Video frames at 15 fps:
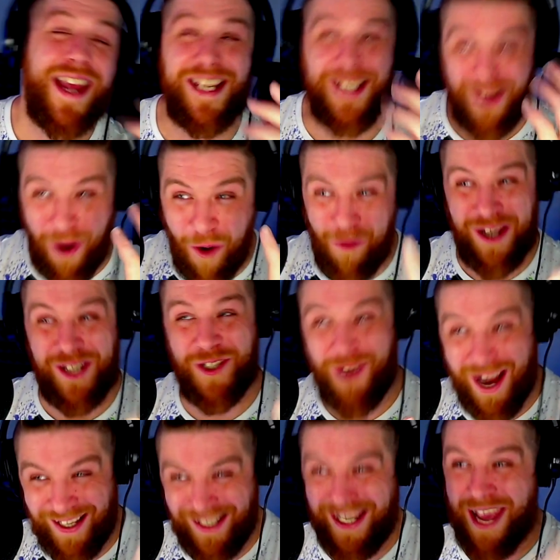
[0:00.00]
He's always
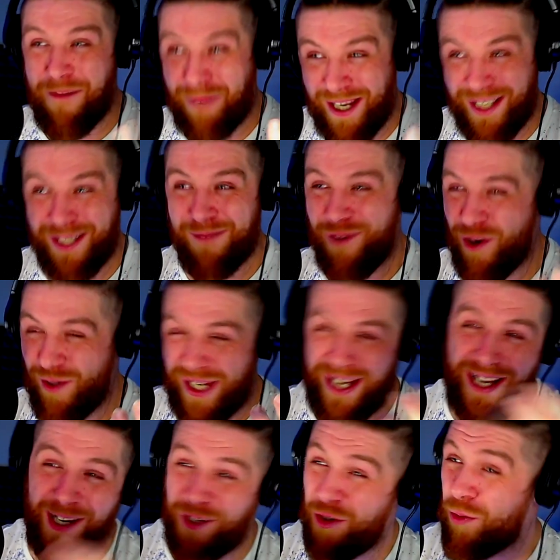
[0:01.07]
tried to get me into music
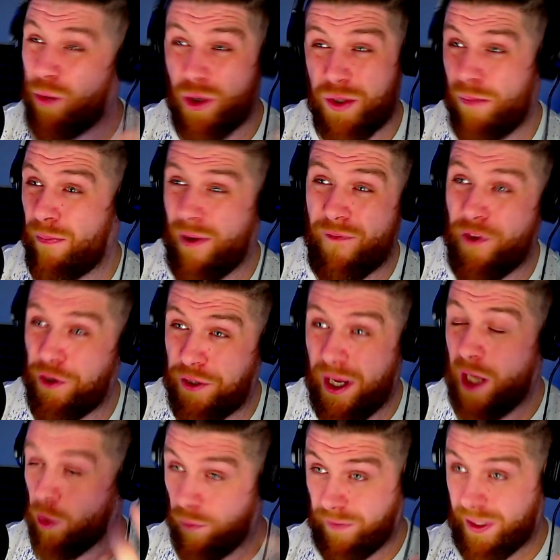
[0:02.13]
and I just wasn't bothered.
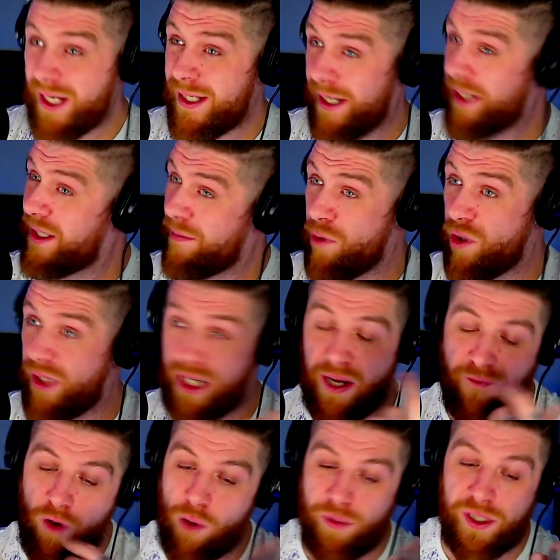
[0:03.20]
I love listening to music.
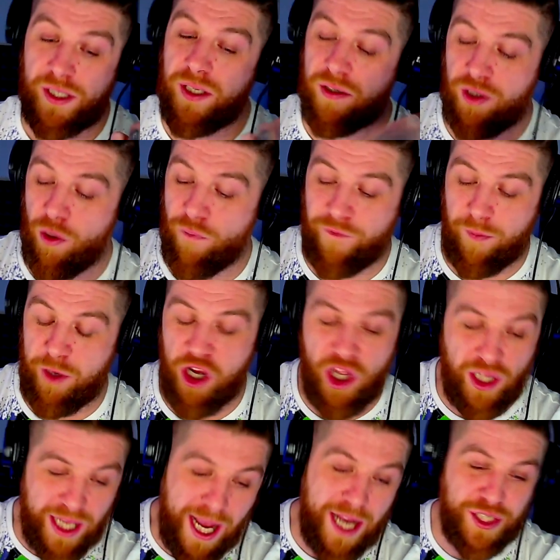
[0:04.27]
So from an
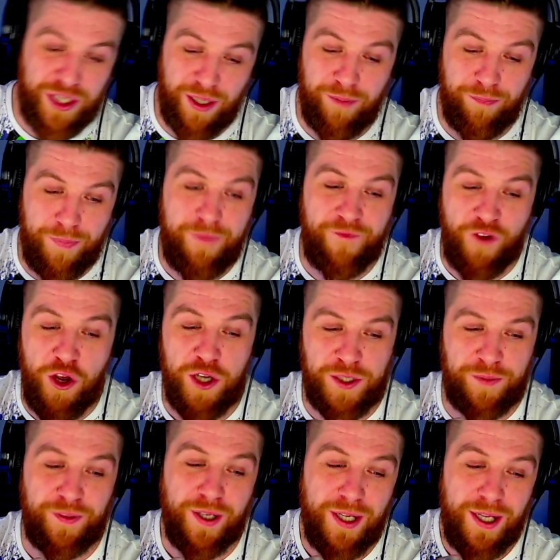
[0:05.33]
early age,
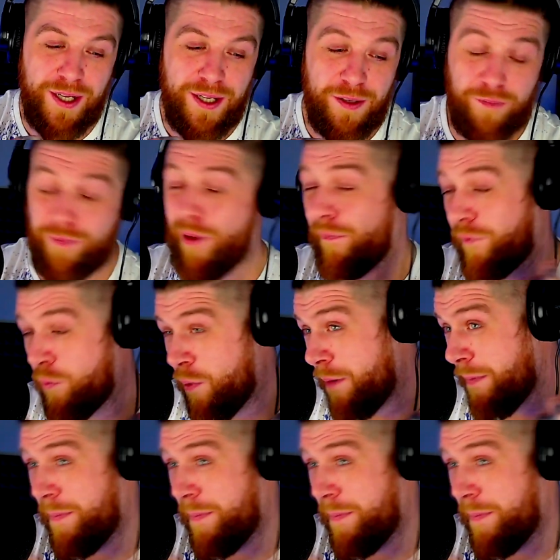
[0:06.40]
from what my